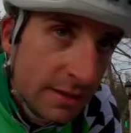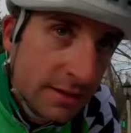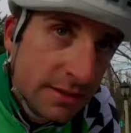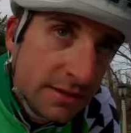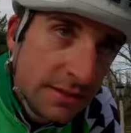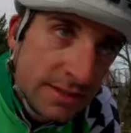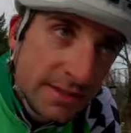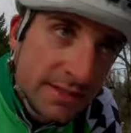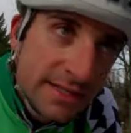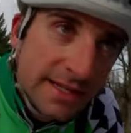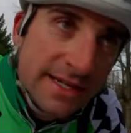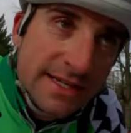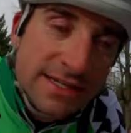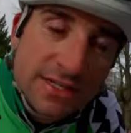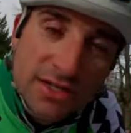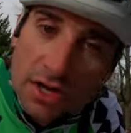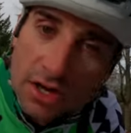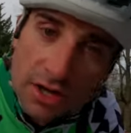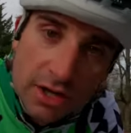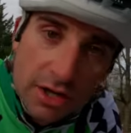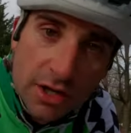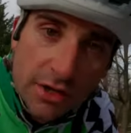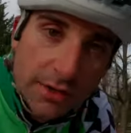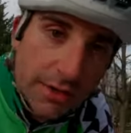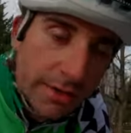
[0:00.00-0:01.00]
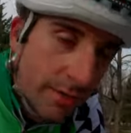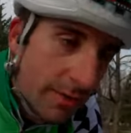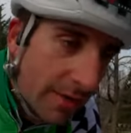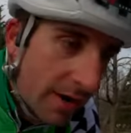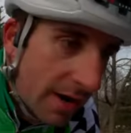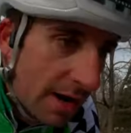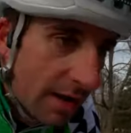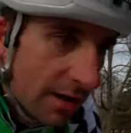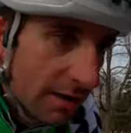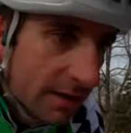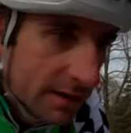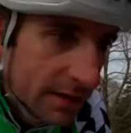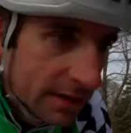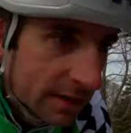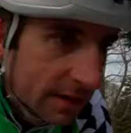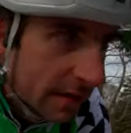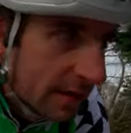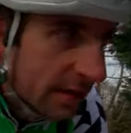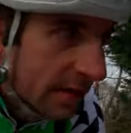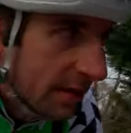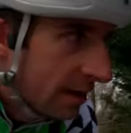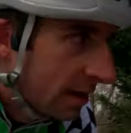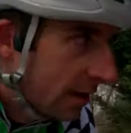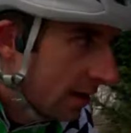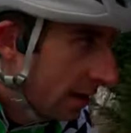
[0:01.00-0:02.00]
things aren't going well and
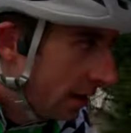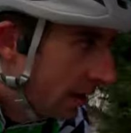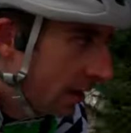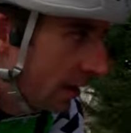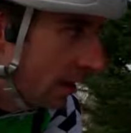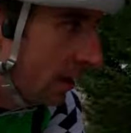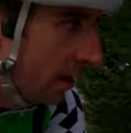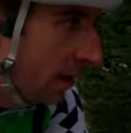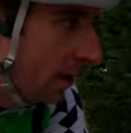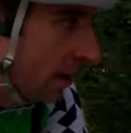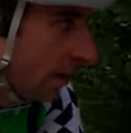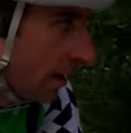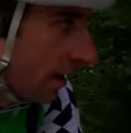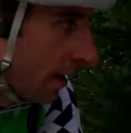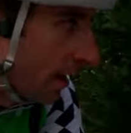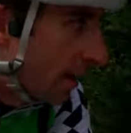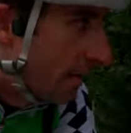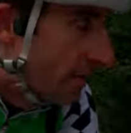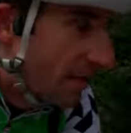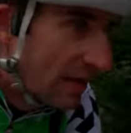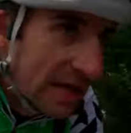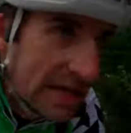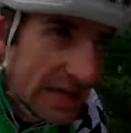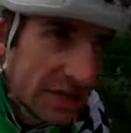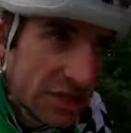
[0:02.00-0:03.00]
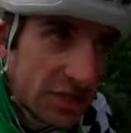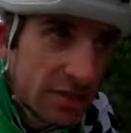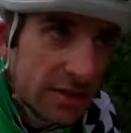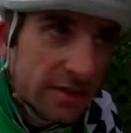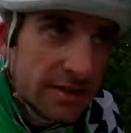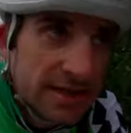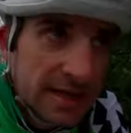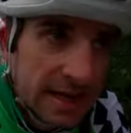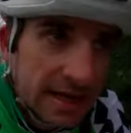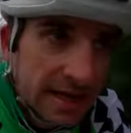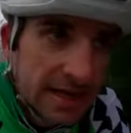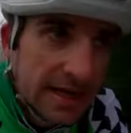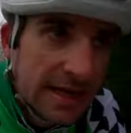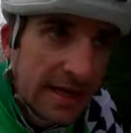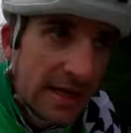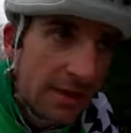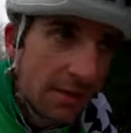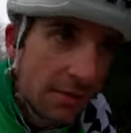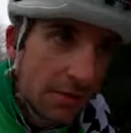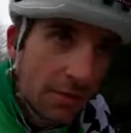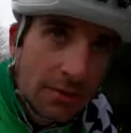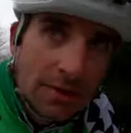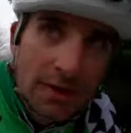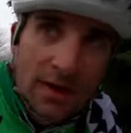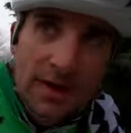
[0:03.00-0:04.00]
I have issues and I
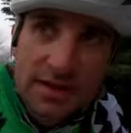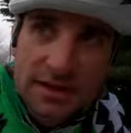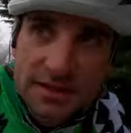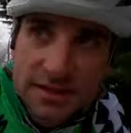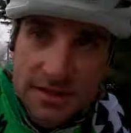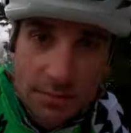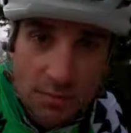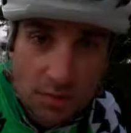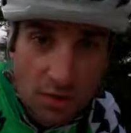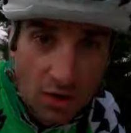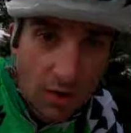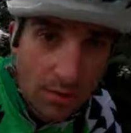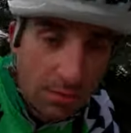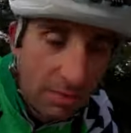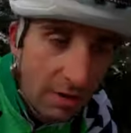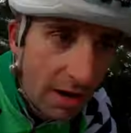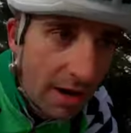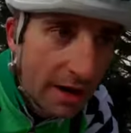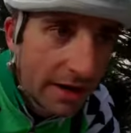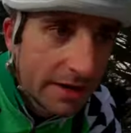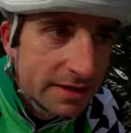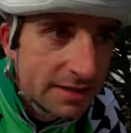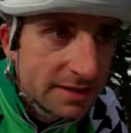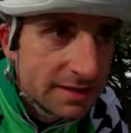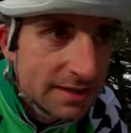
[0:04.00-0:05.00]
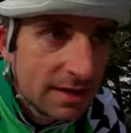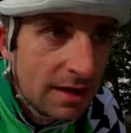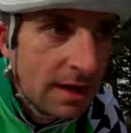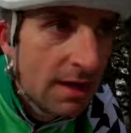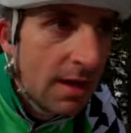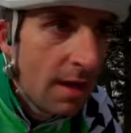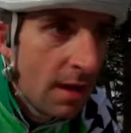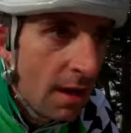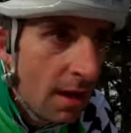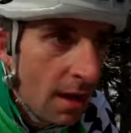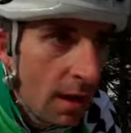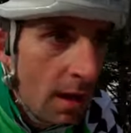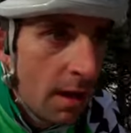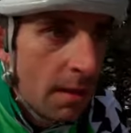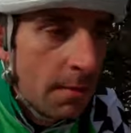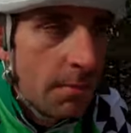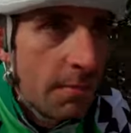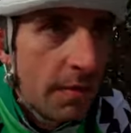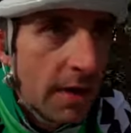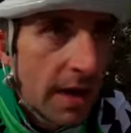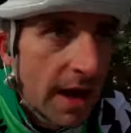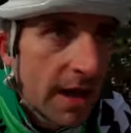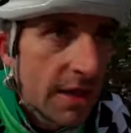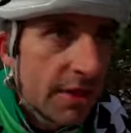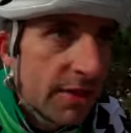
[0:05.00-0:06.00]
run into some roadblocks.
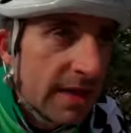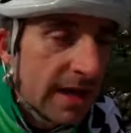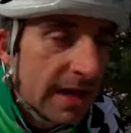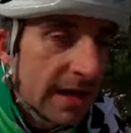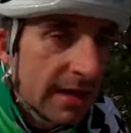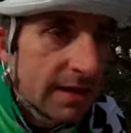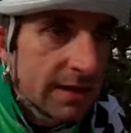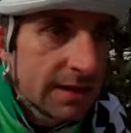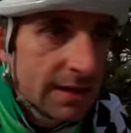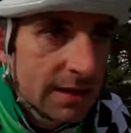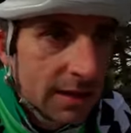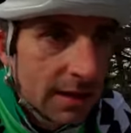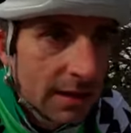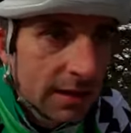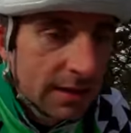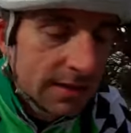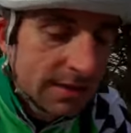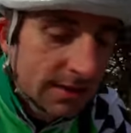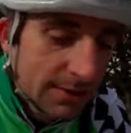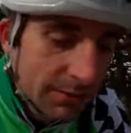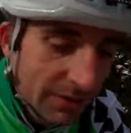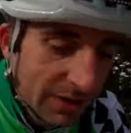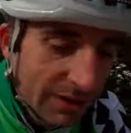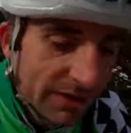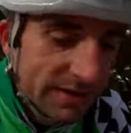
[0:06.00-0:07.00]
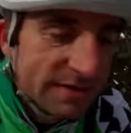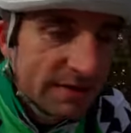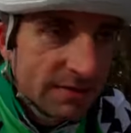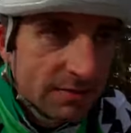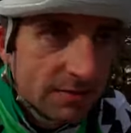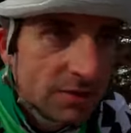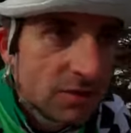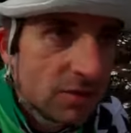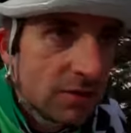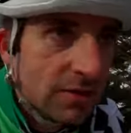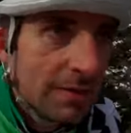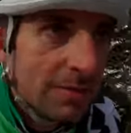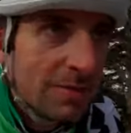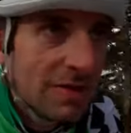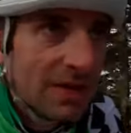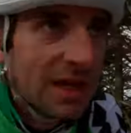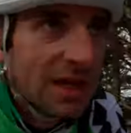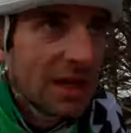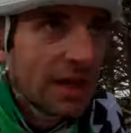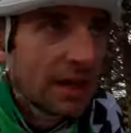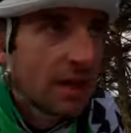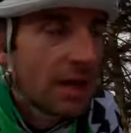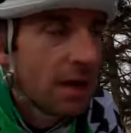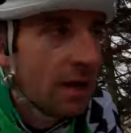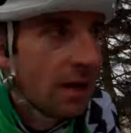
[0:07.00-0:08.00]
But I think the real difference between
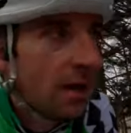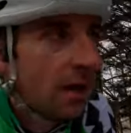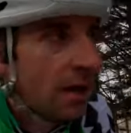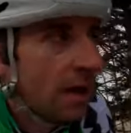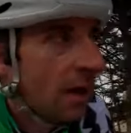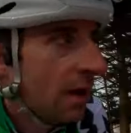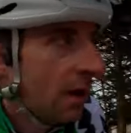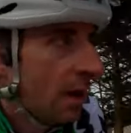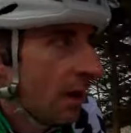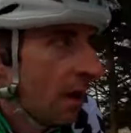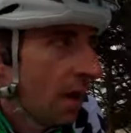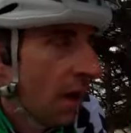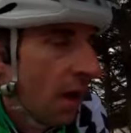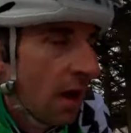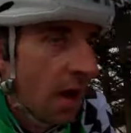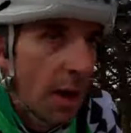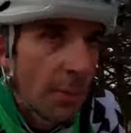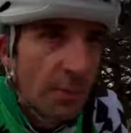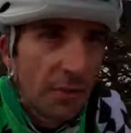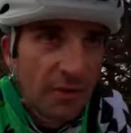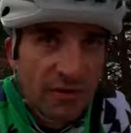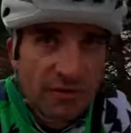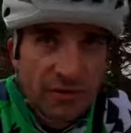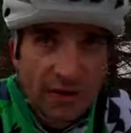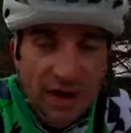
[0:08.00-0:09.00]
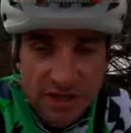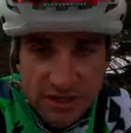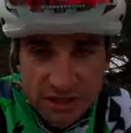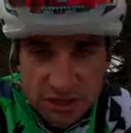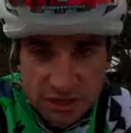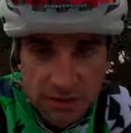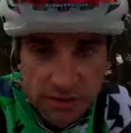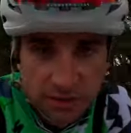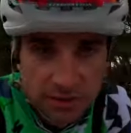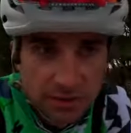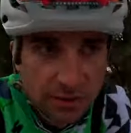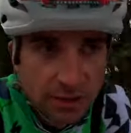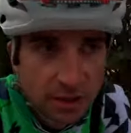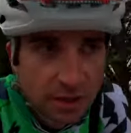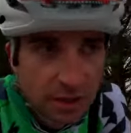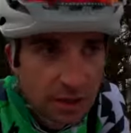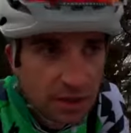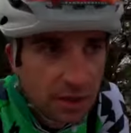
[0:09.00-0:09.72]
being a professional